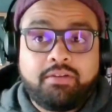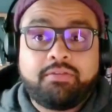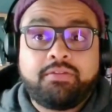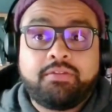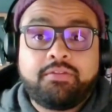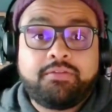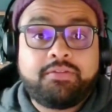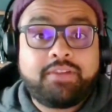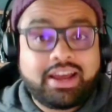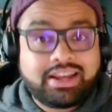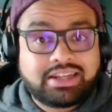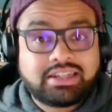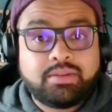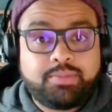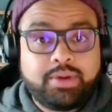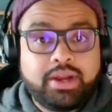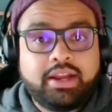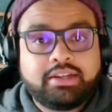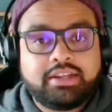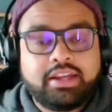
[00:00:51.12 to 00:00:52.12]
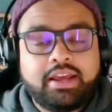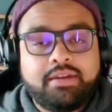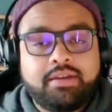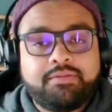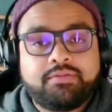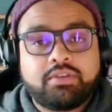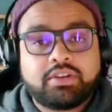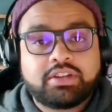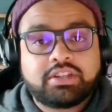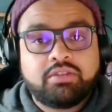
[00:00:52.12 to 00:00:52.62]
of flexibility
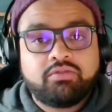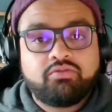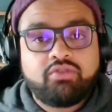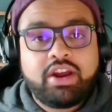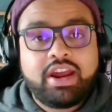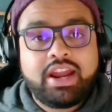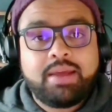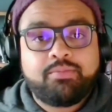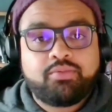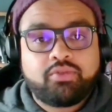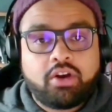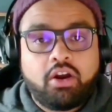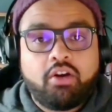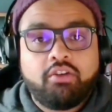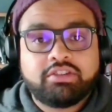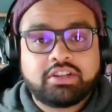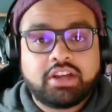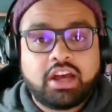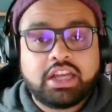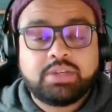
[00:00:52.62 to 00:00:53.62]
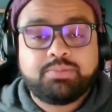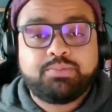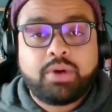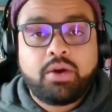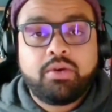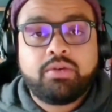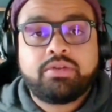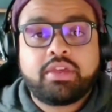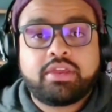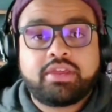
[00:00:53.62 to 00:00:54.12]
for us to really prioritize
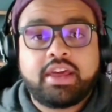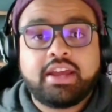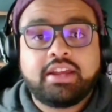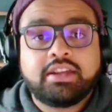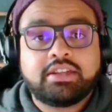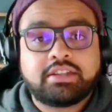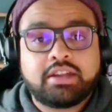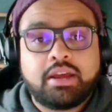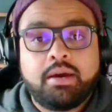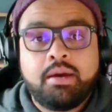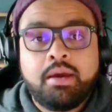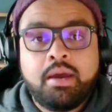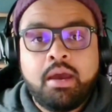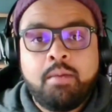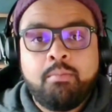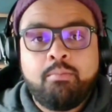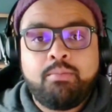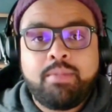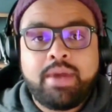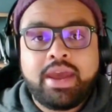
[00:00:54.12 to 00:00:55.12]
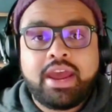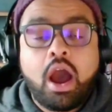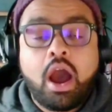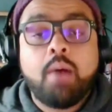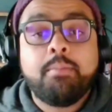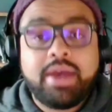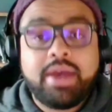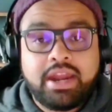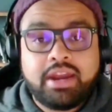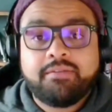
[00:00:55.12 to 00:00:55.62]
both the things that are
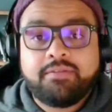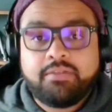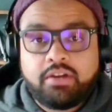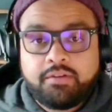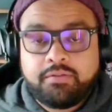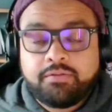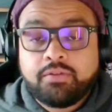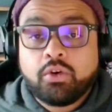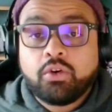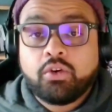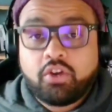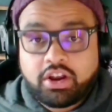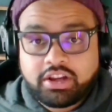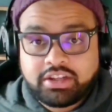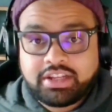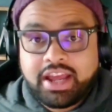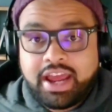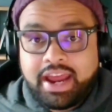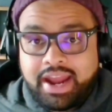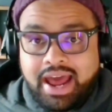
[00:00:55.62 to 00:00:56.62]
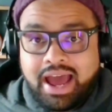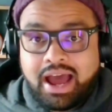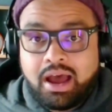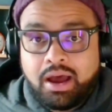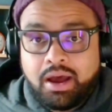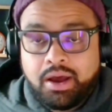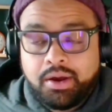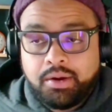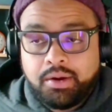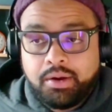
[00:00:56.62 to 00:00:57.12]
meaningful for us in
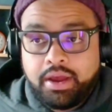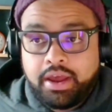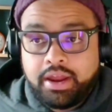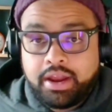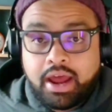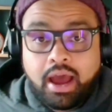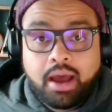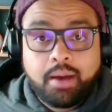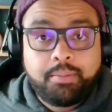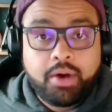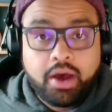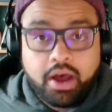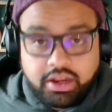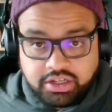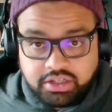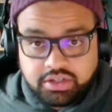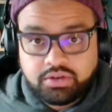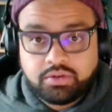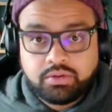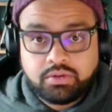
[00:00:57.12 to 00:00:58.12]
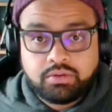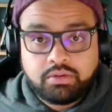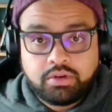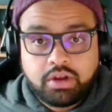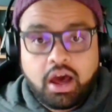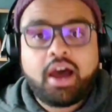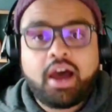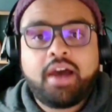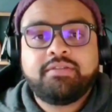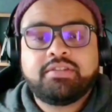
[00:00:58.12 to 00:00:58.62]
our personal
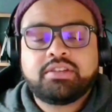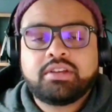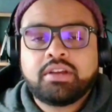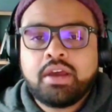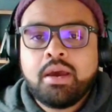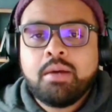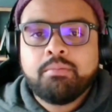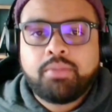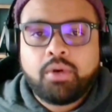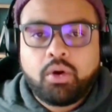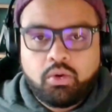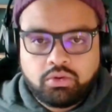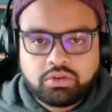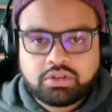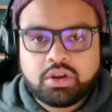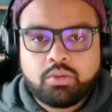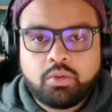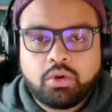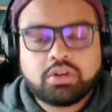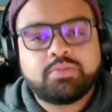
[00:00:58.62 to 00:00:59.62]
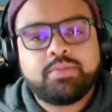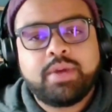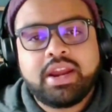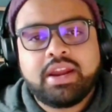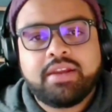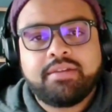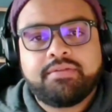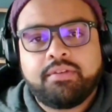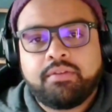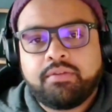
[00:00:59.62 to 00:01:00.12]
lives, but also what's
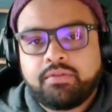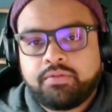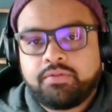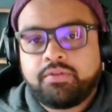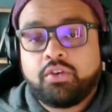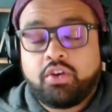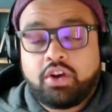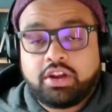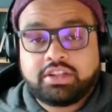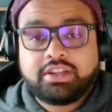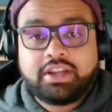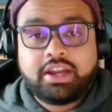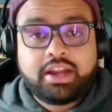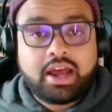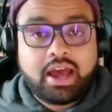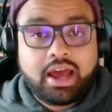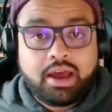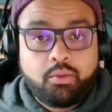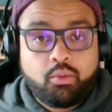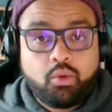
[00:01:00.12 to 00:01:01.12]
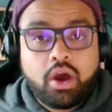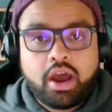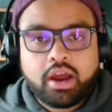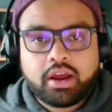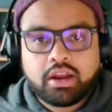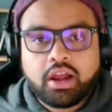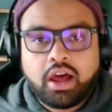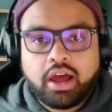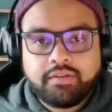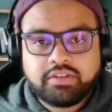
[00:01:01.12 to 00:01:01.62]
meaningful for us in our
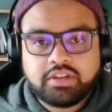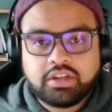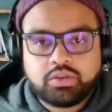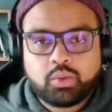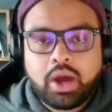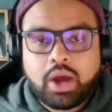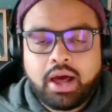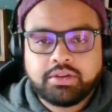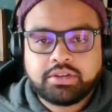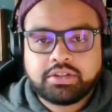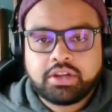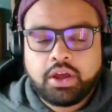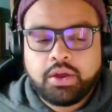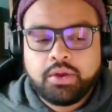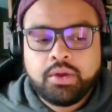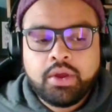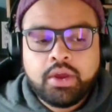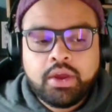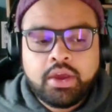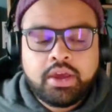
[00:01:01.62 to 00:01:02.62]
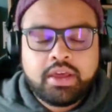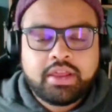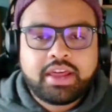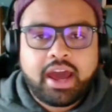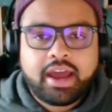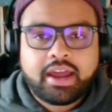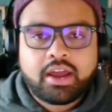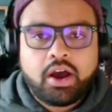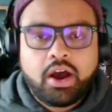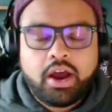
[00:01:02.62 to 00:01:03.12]
work lives as well. So
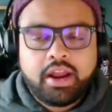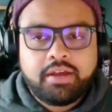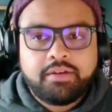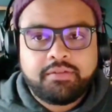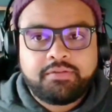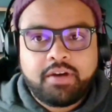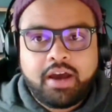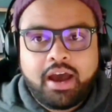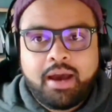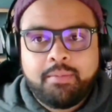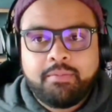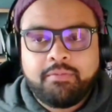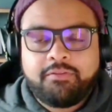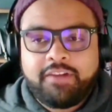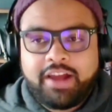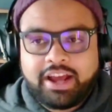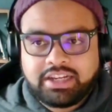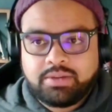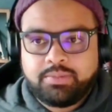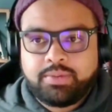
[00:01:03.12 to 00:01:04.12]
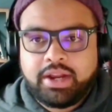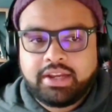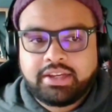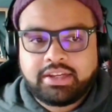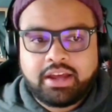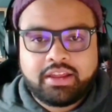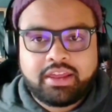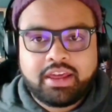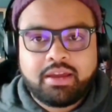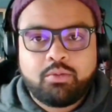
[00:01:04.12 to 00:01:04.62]
that kind of
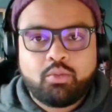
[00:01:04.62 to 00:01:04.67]
flexibility, I think,